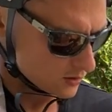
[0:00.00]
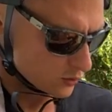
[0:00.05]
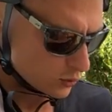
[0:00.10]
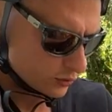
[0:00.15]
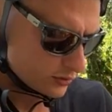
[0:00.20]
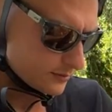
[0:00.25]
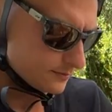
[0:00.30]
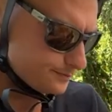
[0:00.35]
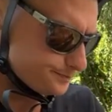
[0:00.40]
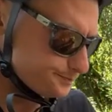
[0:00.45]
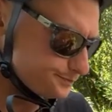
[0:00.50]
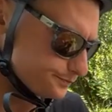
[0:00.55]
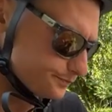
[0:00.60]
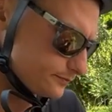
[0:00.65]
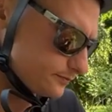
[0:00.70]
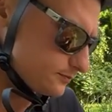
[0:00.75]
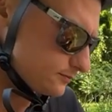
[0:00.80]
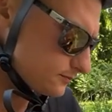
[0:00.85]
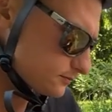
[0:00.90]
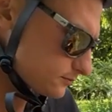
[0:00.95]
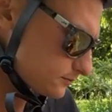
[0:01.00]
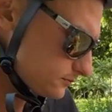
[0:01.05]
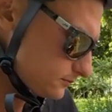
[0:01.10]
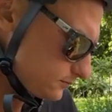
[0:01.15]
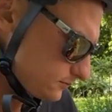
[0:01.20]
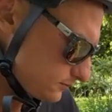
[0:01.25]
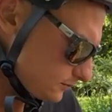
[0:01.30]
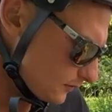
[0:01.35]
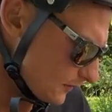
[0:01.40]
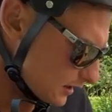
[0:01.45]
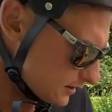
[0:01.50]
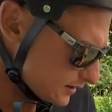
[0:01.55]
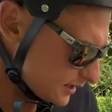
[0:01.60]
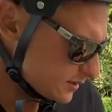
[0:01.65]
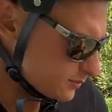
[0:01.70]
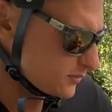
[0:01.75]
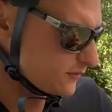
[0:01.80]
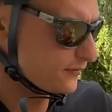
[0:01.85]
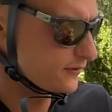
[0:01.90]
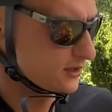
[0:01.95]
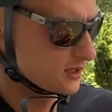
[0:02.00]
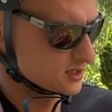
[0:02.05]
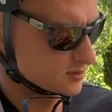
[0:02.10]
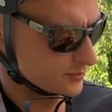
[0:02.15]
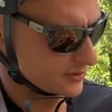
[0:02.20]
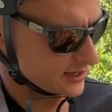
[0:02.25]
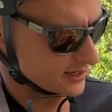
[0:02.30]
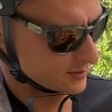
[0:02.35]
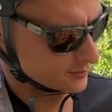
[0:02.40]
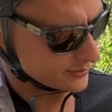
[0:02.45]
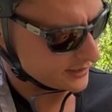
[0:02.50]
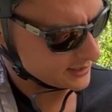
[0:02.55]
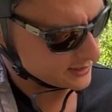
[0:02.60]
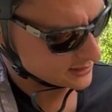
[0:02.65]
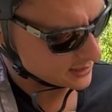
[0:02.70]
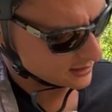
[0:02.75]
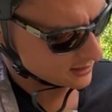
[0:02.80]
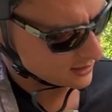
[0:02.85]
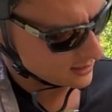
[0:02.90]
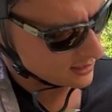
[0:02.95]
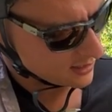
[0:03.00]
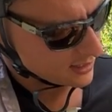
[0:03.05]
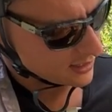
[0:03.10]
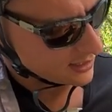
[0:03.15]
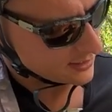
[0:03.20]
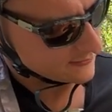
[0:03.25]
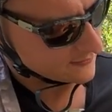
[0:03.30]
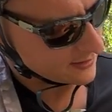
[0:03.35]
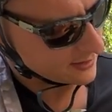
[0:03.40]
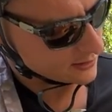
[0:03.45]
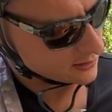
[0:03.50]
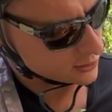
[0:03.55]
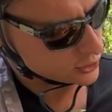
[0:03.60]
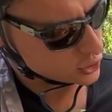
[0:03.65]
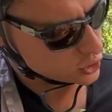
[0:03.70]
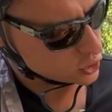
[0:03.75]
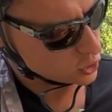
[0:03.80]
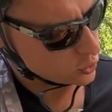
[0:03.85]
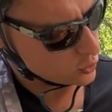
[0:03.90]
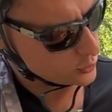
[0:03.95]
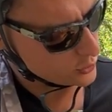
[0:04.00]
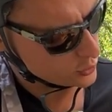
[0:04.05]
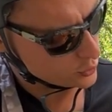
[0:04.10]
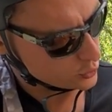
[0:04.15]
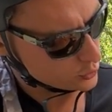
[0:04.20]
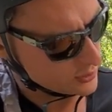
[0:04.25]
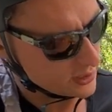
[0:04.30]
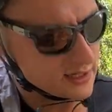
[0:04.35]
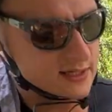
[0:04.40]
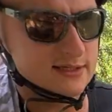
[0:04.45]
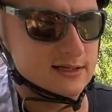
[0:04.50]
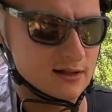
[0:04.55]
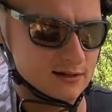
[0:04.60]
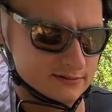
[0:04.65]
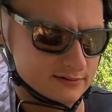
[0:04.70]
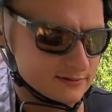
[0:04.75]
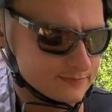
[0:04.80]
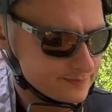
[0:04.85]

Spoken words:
Good. Let me finish my replacing and I'll show you the result.